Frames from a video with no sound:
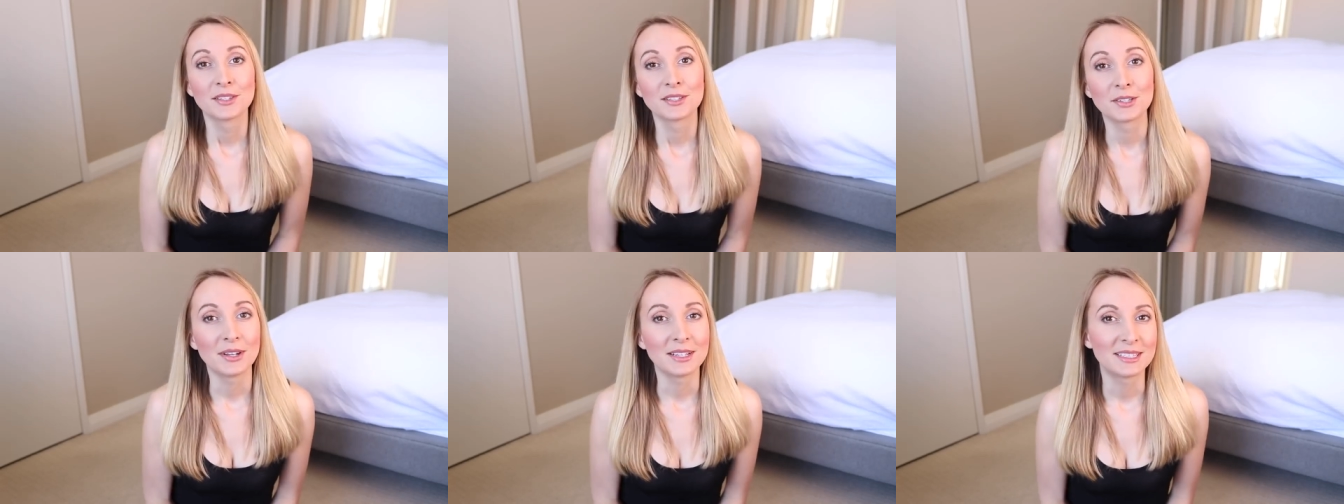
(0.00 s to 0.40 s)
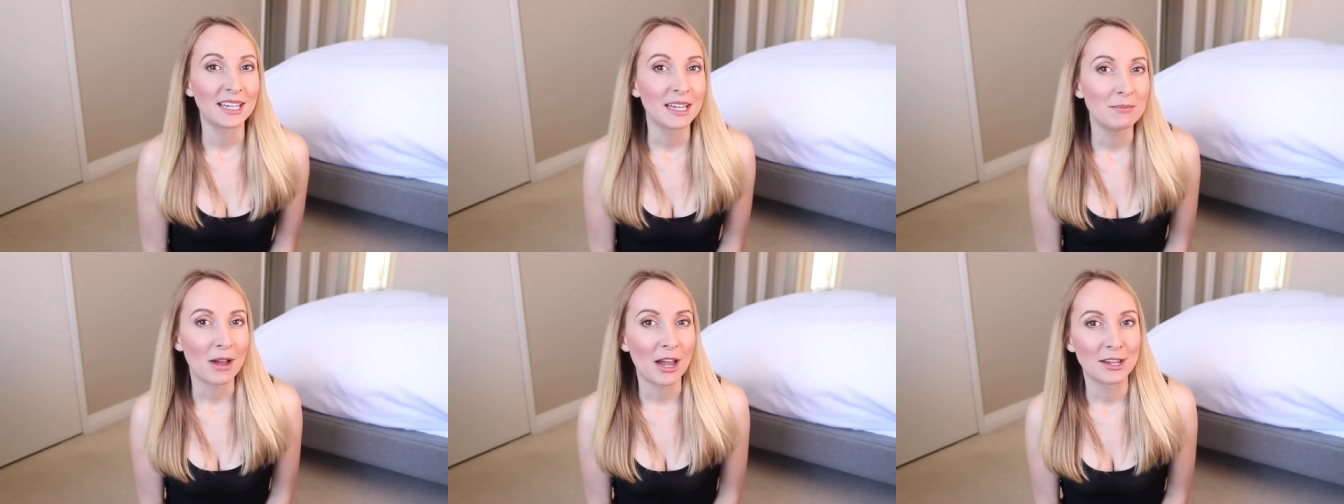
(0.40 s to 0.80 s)
So I'd
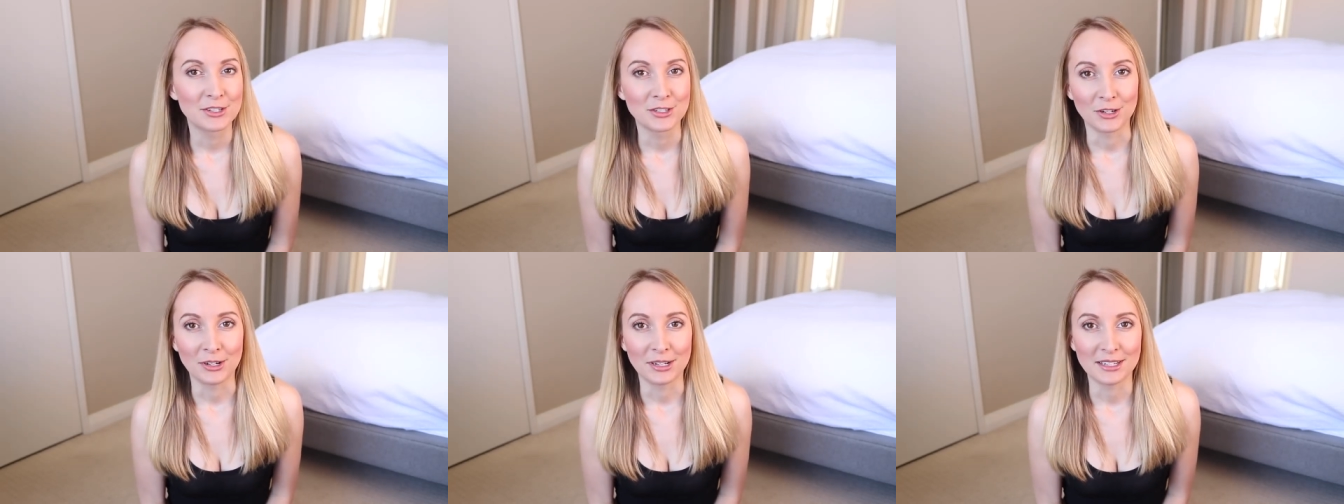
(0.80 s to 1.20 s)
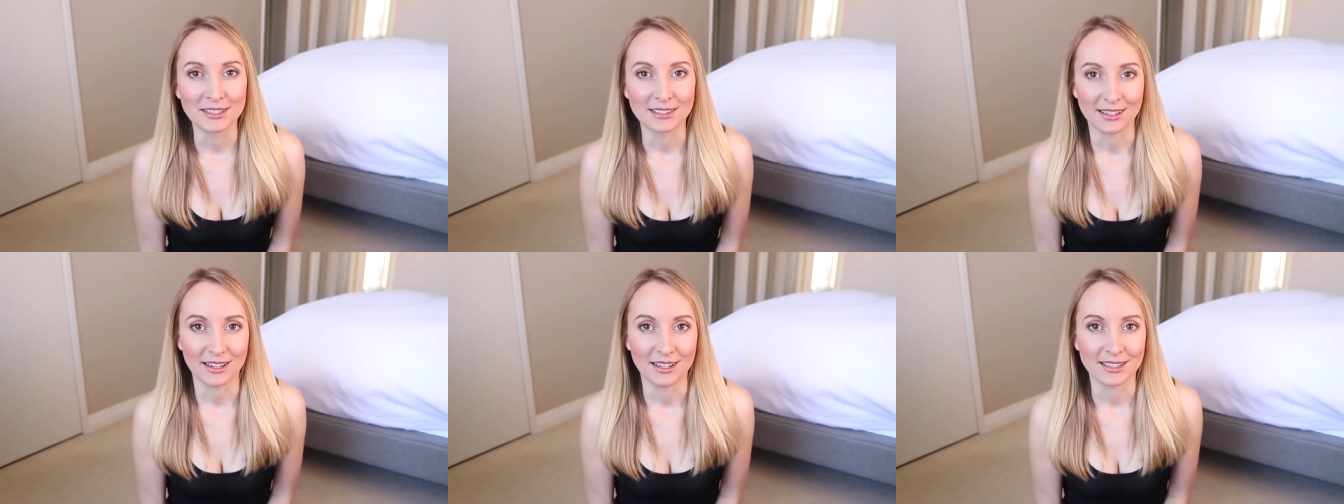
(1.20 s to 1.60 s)
say my journey
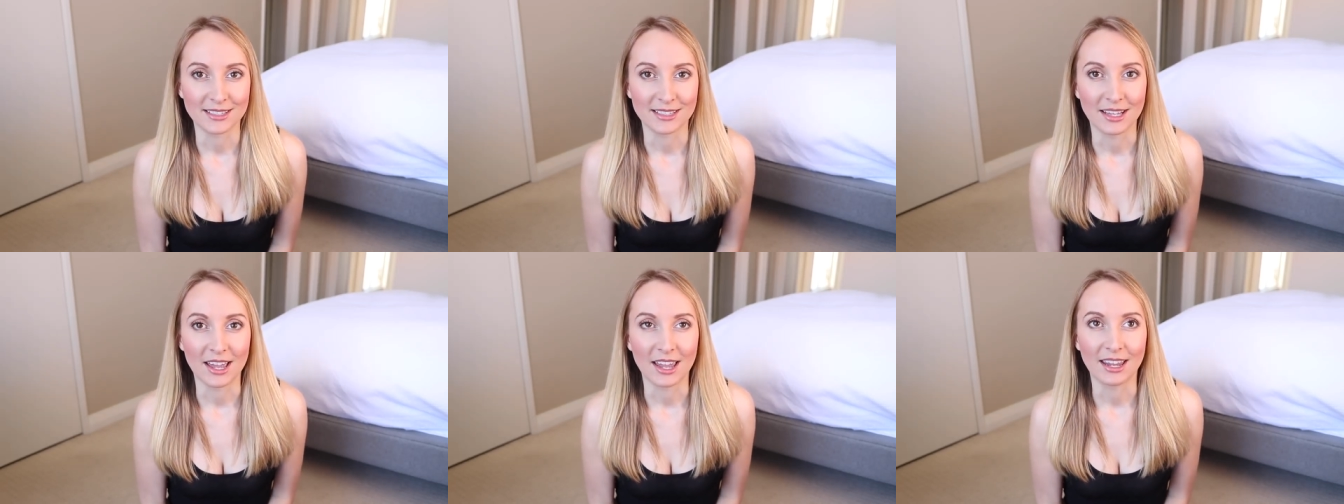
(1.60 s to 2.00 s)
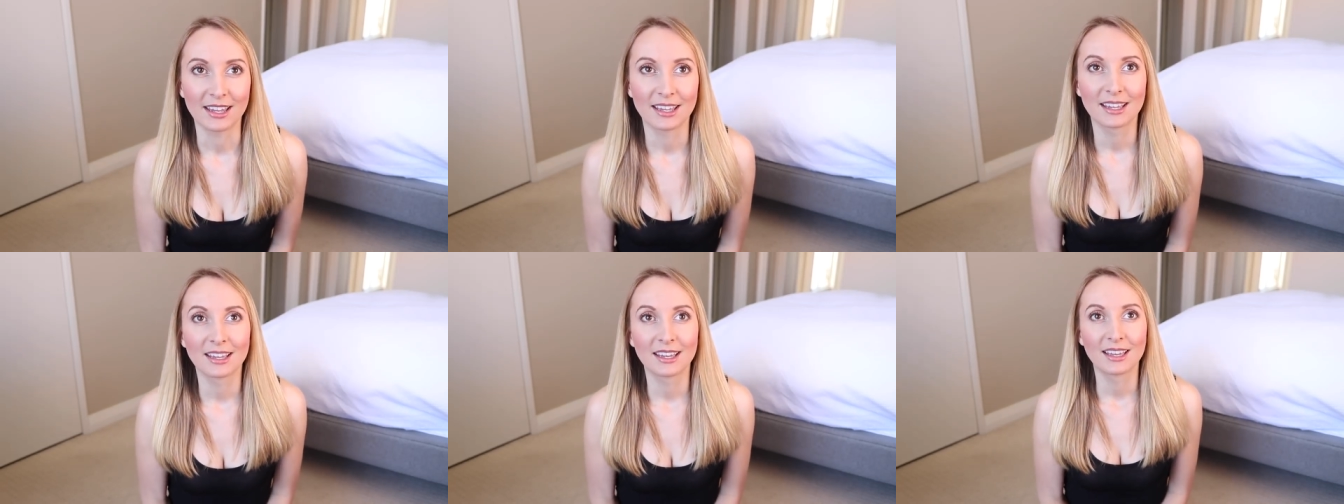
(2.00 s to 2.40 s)
starts
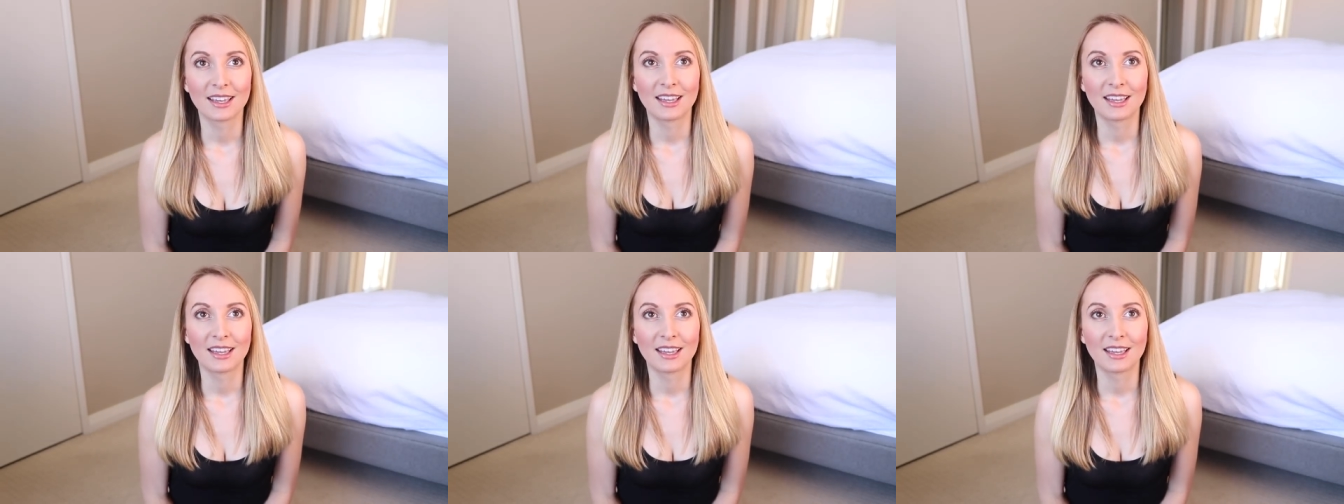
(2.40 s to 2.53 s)
like